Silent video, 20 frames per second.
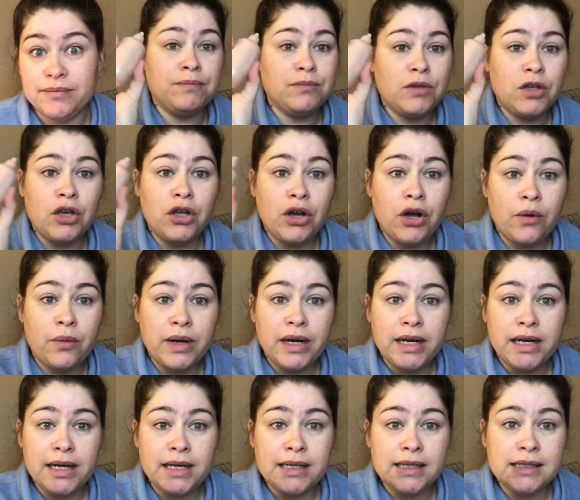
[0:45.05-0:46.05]
You know what it
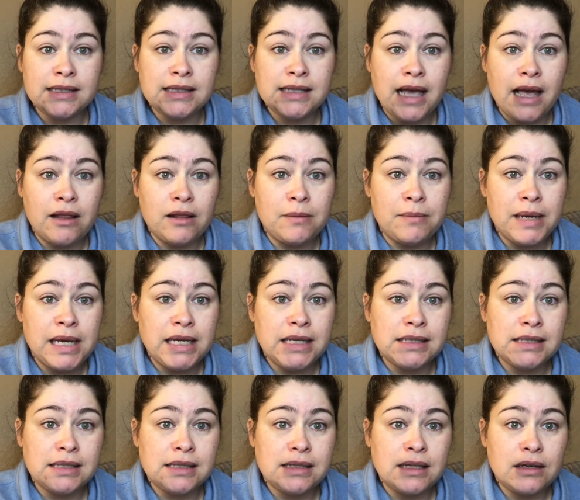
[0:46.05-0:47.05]
is.
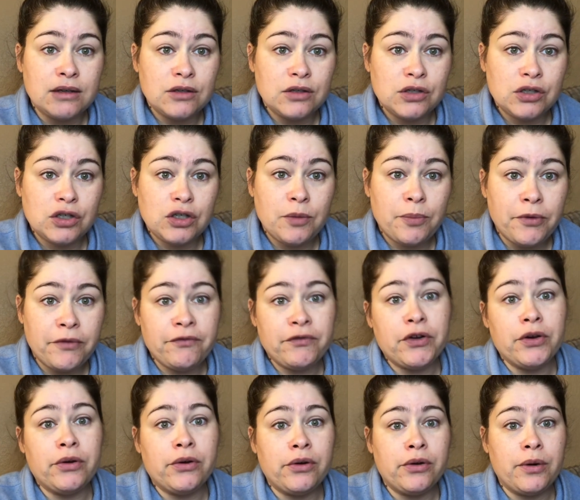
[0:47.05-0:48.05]
Elemis
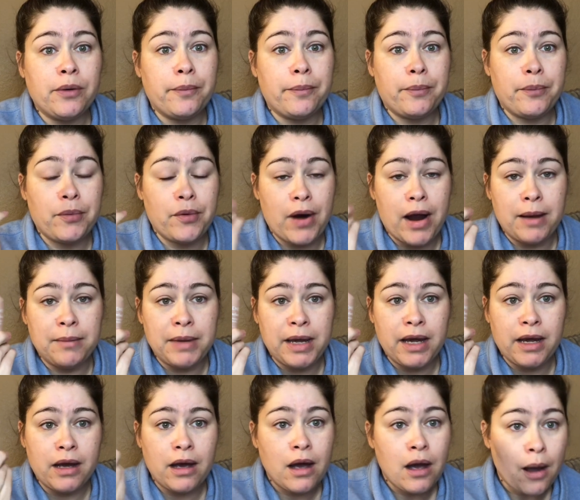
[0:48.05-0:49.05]
Superfood
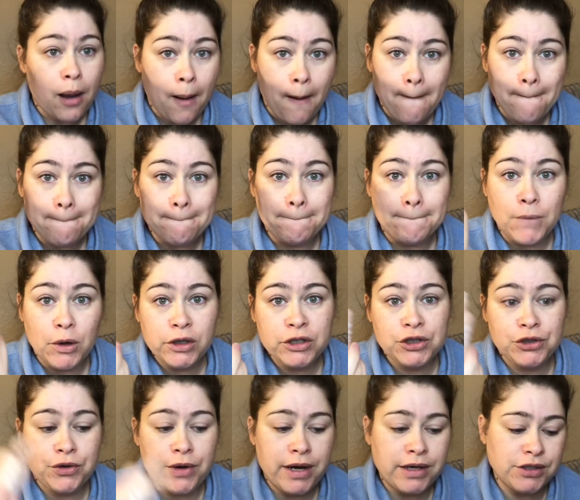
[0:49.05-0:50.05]
Priming
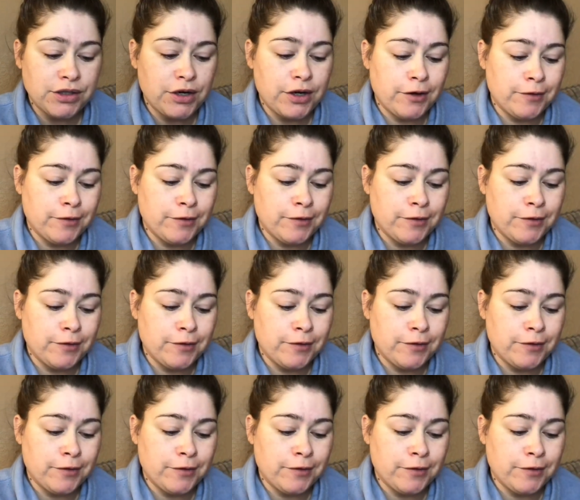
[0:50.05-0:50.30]
Moisturizer.